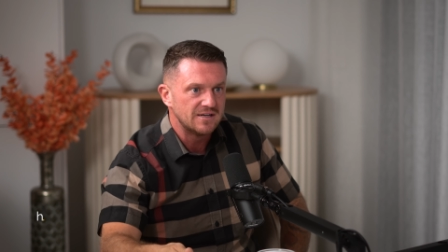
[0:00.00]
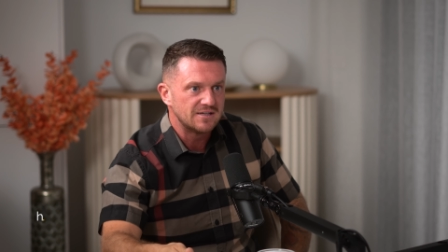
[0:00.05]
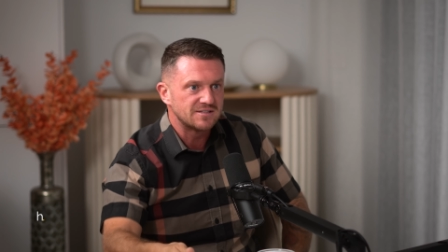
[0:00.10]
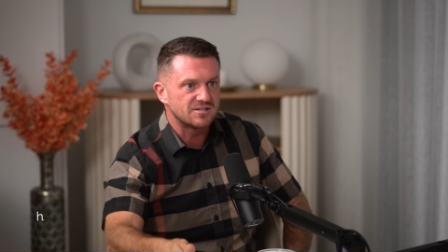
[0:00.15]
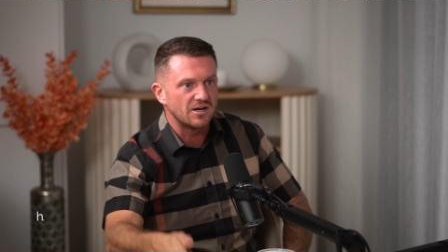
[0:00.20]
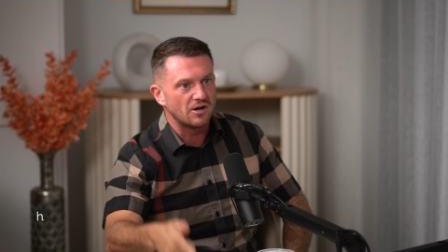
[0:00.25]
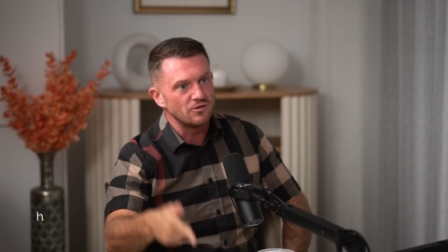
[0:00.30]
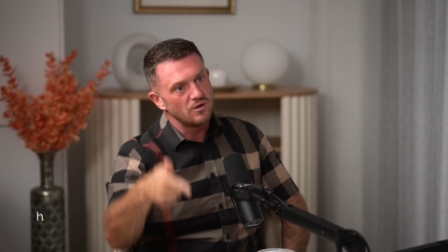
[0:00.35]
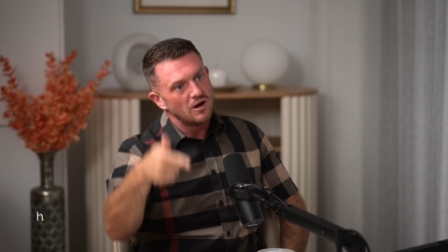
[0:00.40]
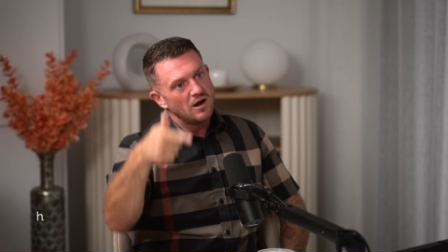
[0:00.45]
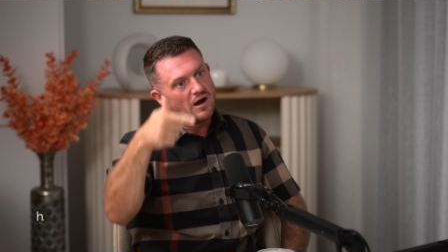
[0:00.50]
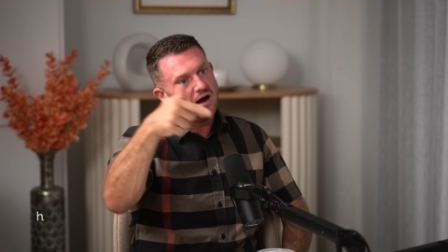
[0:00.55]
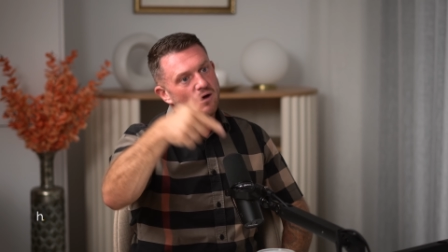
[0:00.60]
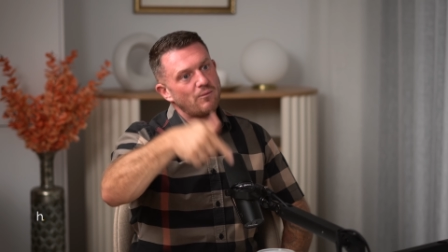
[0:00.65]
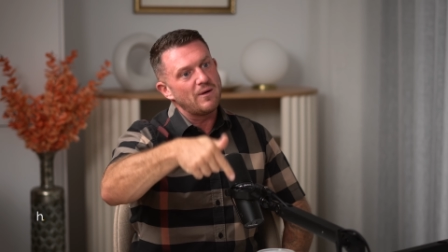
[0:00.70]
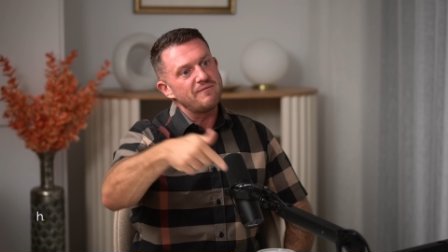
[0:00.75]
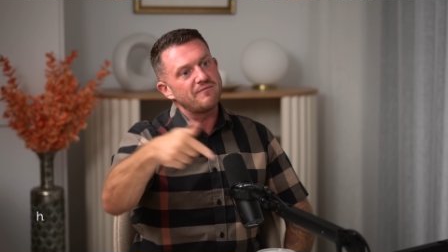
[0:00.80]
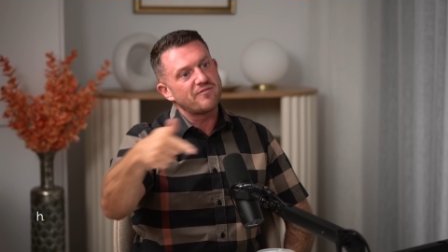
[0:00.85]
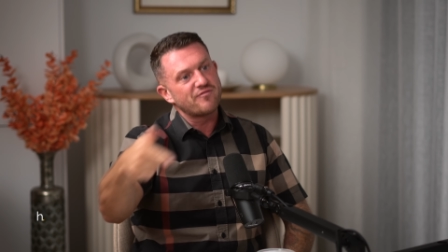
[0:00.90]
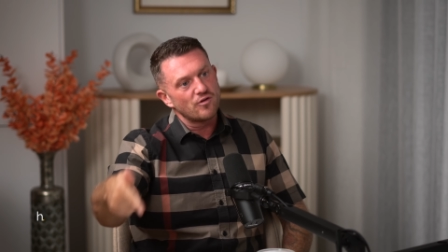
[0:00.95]
So I
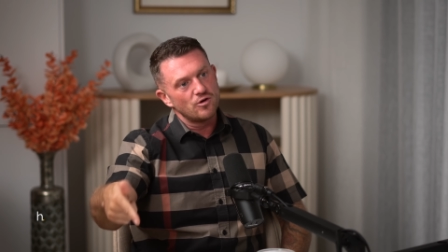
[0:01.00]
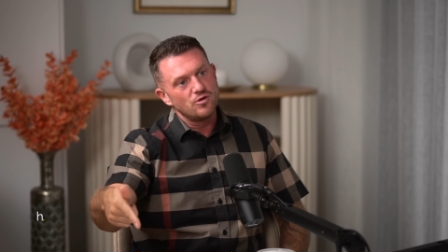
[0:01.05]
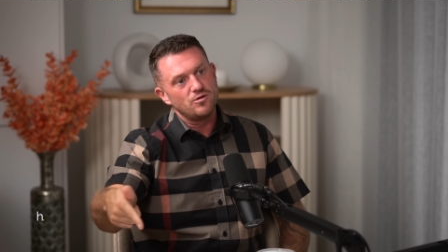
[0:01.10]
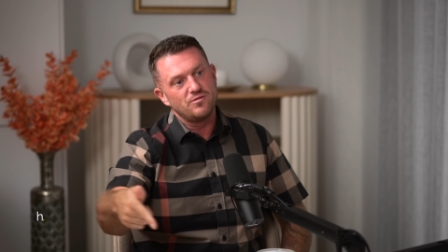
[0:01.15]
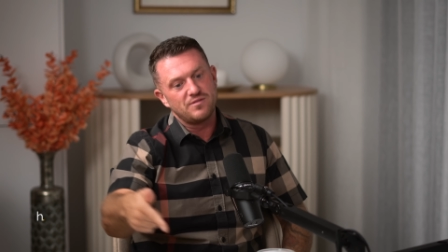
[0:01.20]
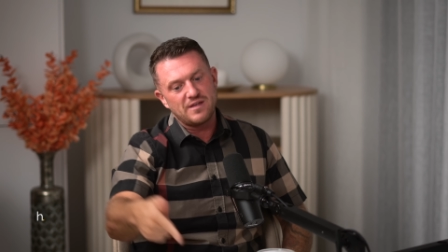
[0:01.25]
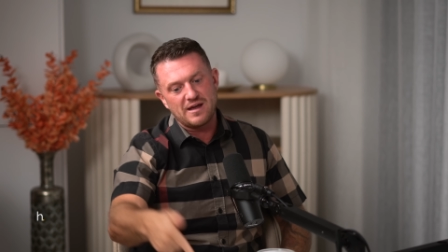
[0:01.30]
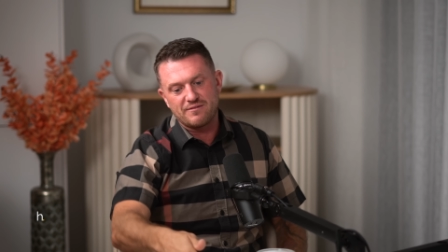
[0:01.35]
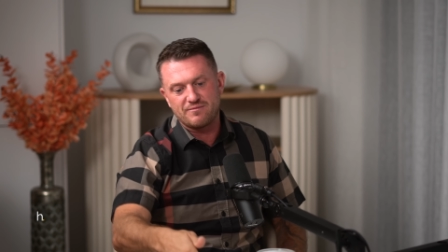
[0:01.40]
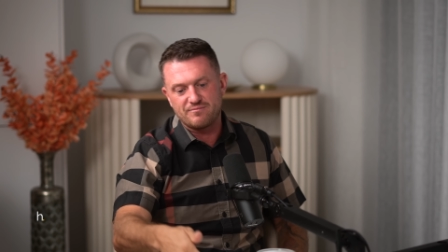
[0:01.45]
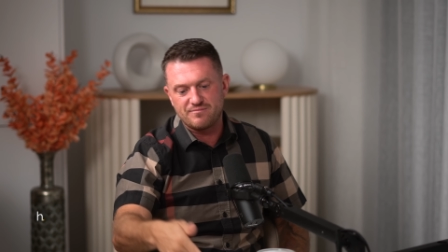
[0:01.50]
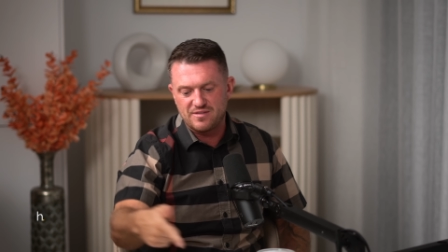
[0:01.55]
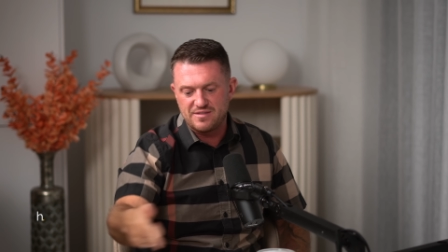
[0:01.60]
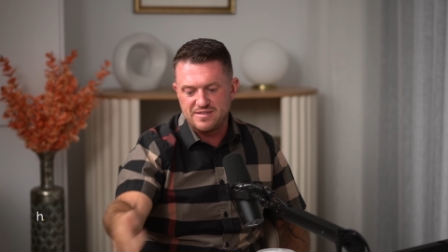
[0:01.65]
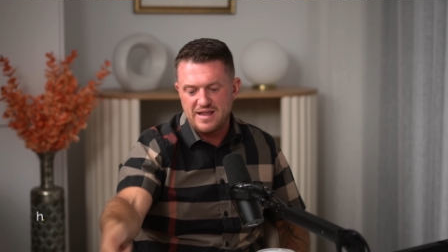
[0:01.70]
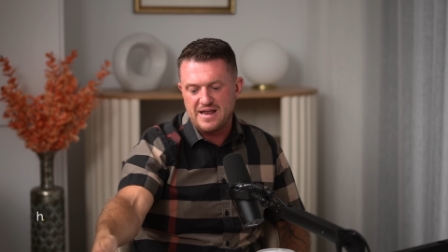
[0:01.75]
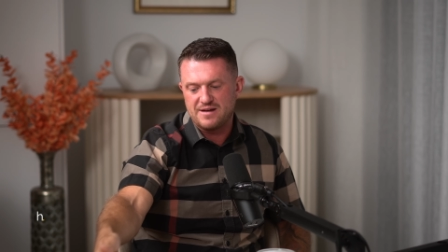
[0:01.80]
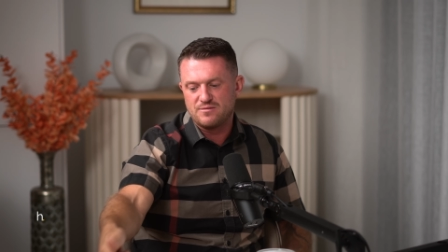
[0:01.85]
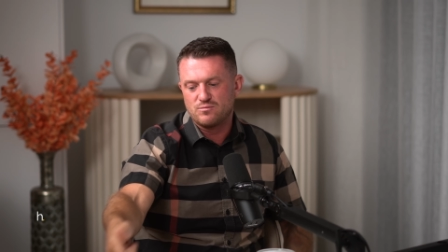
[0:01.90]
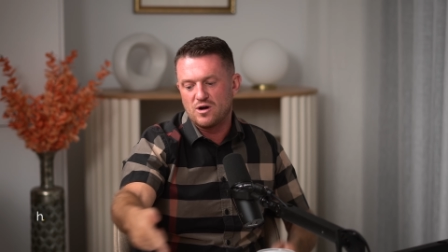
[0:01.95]
went through their
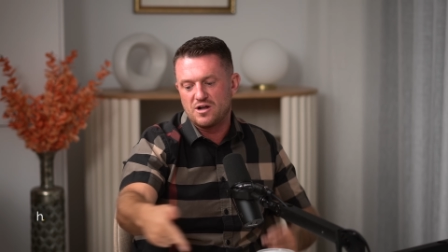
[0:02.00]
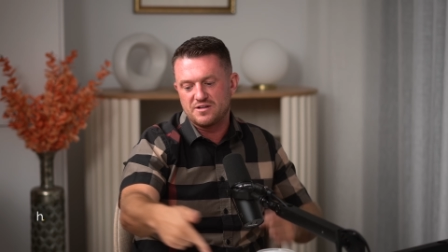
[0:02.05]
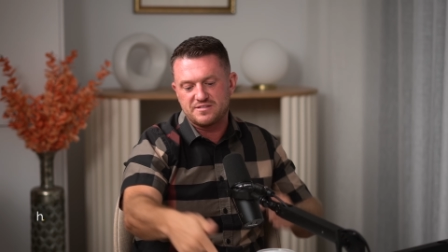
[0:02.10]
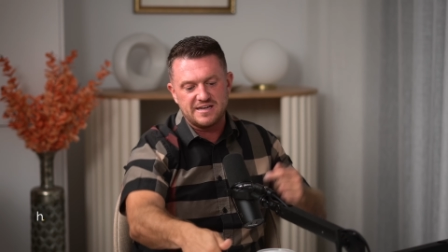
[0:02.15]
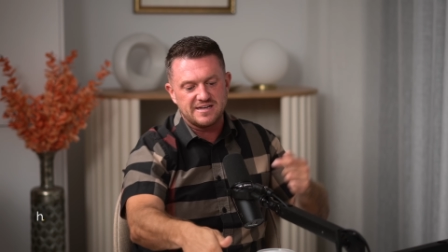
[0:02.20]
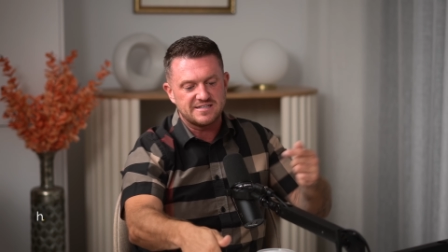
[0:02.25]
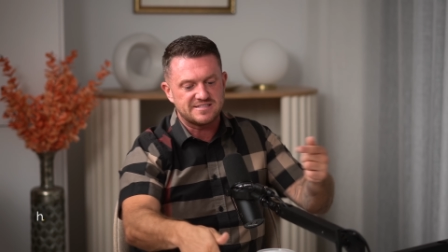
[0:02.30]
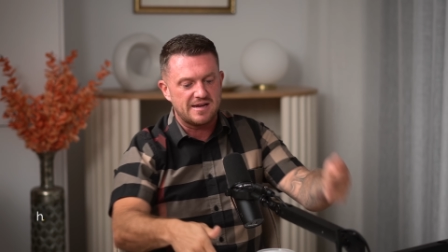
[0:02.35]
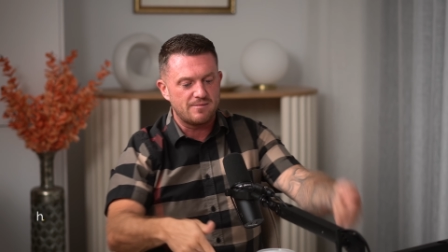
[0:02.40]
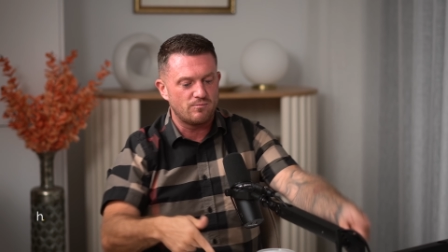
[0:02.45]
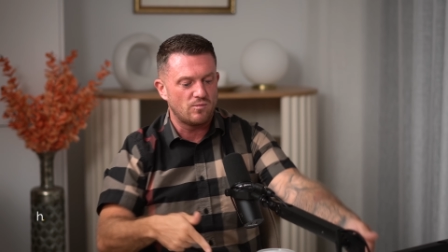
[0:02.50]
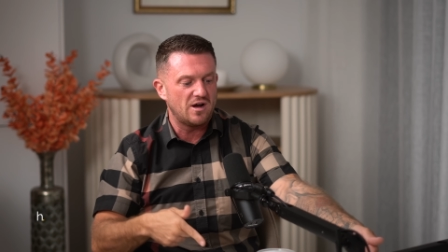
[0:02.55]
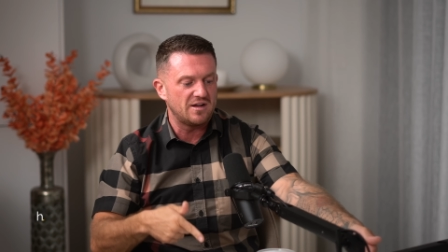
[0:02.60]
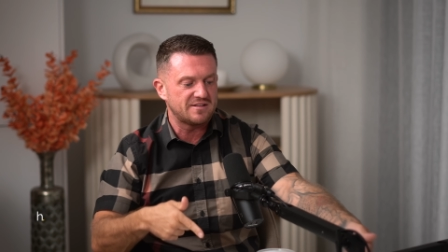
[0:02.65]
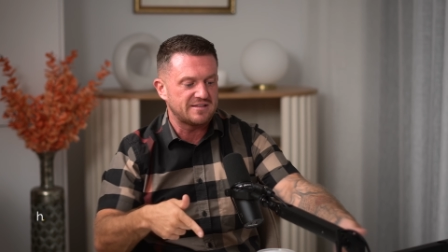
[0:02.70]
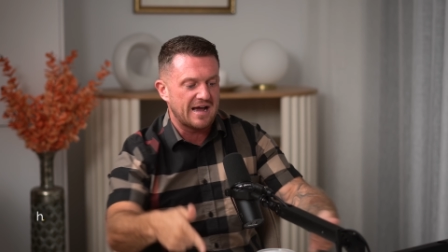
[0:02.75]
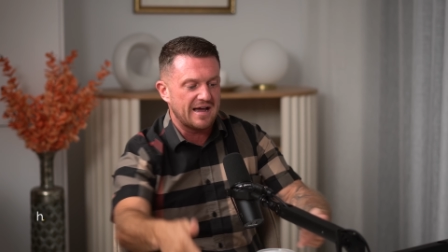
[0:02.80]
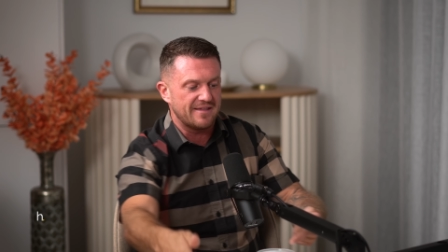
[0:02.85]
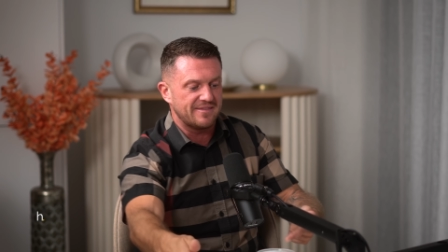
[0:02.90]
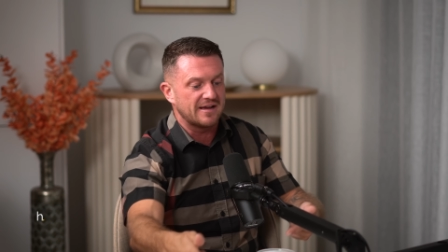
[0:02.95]
N word this, N
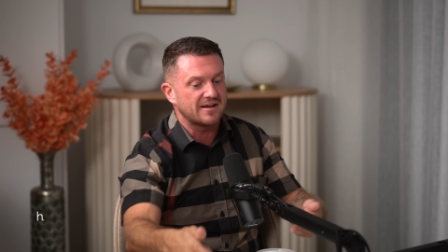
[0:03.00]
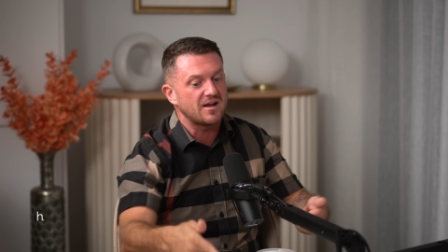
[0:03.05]
word that.